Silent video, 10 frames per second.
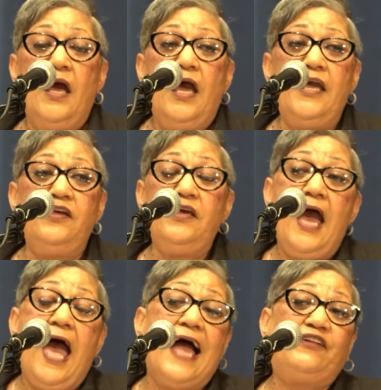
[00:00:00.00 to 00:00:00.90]

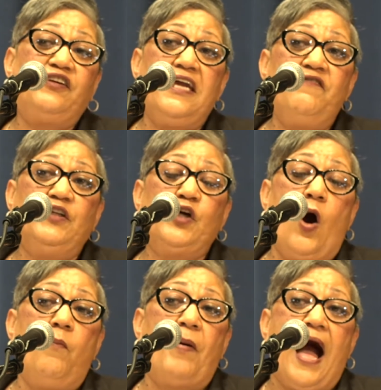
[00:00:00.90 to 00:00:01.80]
He had to even
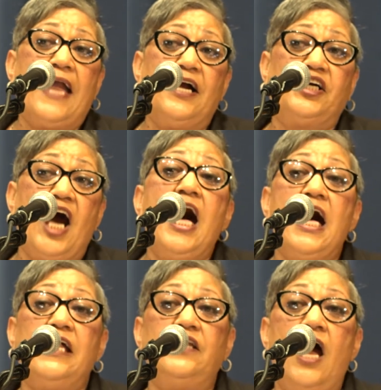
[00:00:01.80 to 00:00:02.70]
go buy a
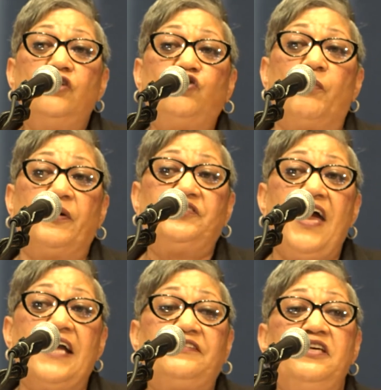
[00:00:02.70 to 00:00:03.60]
gun to
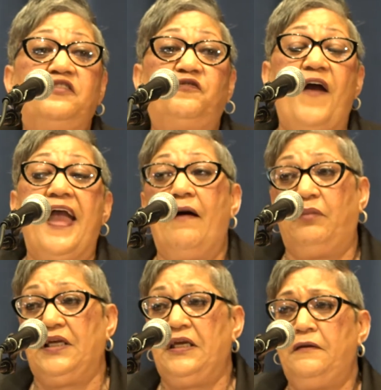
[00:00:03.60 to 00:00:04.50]
protect his
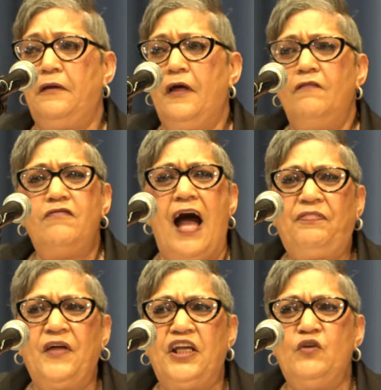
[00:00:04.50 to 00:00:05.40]
family.
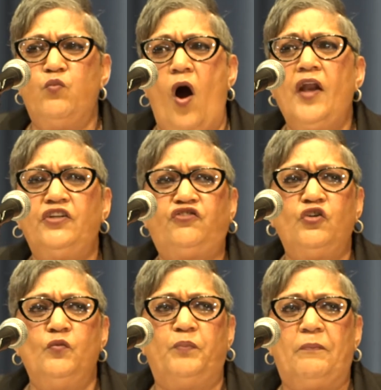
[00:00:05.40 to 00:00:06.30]
Not that he wanted
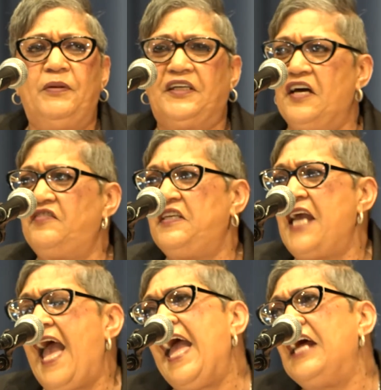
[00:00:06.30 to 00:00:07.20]
to, but because he
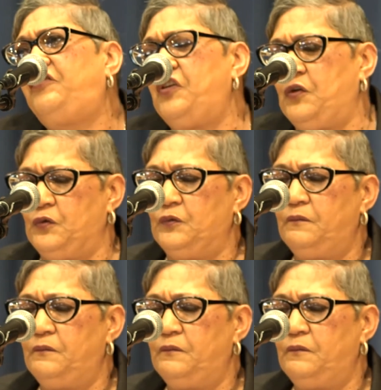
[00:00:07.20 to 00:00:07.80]
had to.